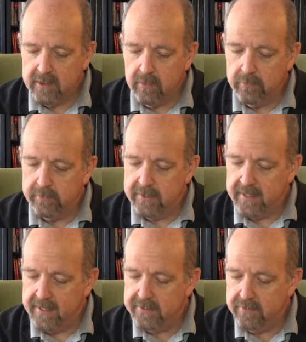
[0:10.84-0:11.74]
local
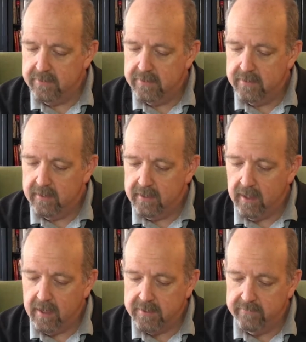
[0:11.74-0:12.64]
disasters, and the
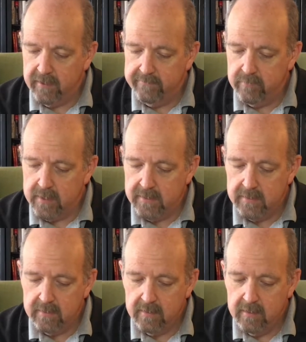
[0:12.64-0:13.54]
loss of loved
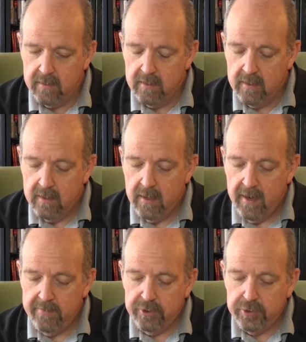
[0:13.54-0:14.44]
ones,
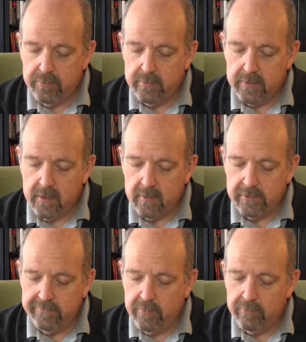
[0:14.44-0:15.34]
and the shorter
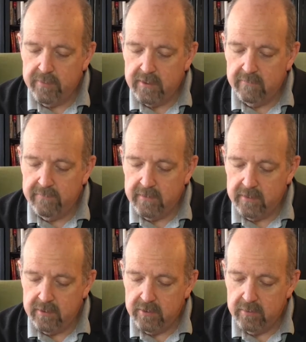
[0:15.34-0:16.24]
songs of more recent
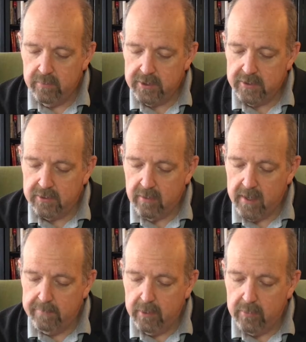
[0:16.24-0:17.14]
vintage, which
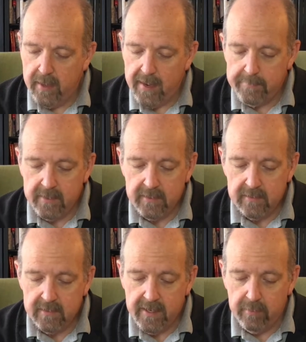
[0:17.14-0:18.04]
describe local
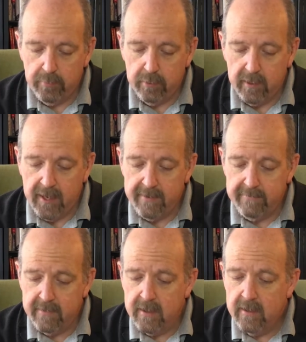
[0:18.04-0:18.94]
happenings in outport
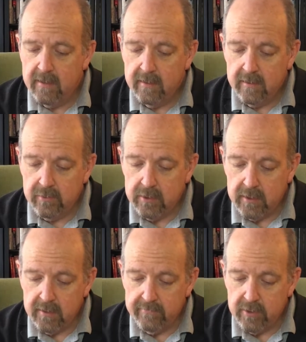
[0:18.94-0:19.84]
life,
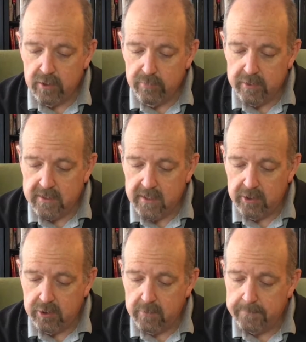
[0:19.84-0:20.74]
usually of a humorous
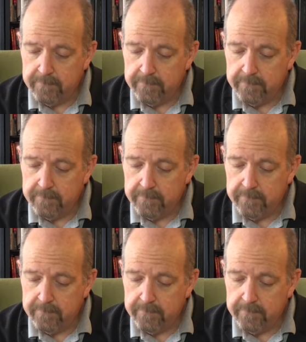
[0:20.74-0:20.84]
nature.